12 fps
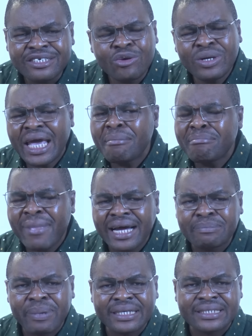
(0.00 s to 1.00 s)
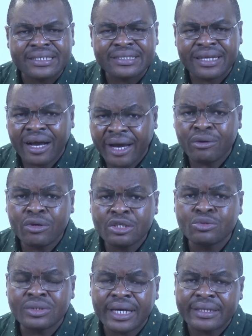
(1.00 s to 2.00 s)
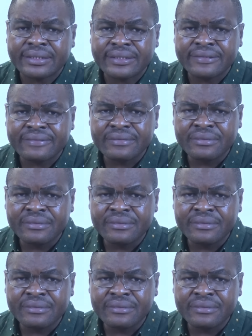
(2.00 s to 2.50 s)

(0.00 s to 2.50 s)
It's only a mad person that can only do that.